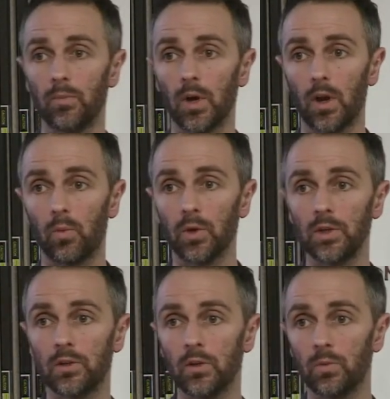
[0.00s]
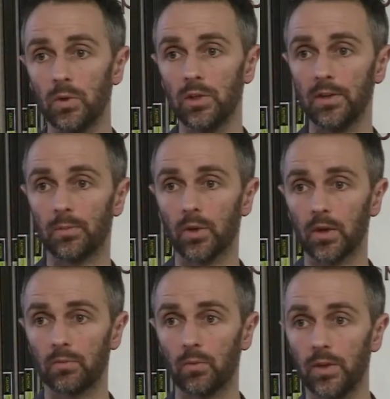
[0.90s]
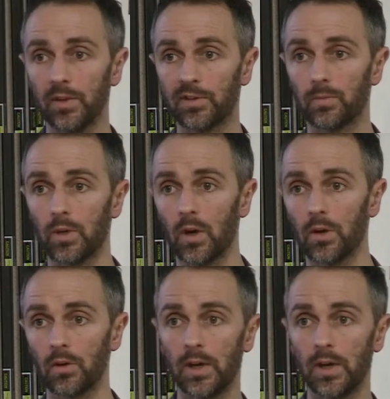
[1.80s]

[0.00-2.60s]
But what do you do when you need to when the shipyard